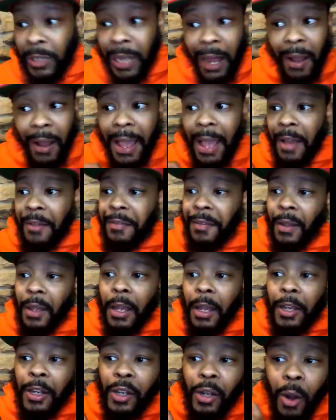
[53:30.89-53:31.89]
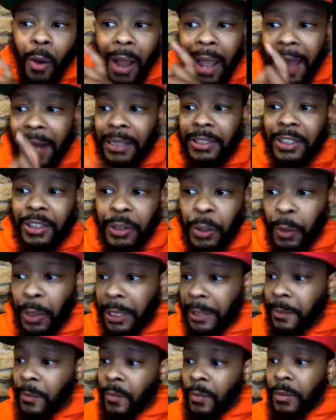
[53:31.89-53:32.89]
I had a
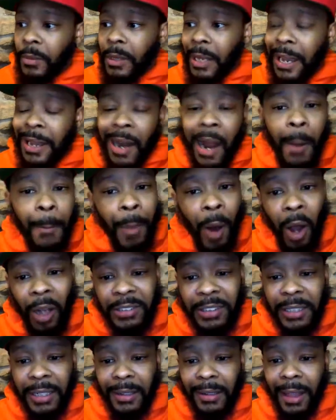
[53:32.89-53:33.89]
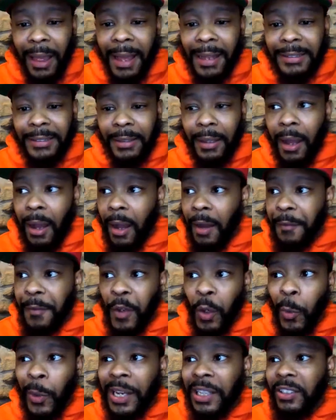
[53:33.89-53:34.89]
student in our Boston class a
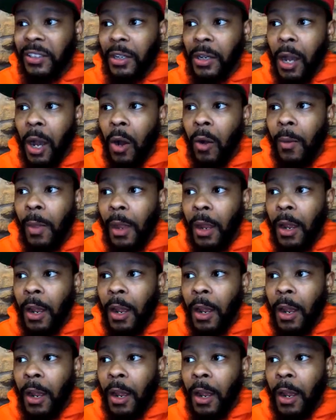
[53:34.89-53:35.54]
few weeks ago,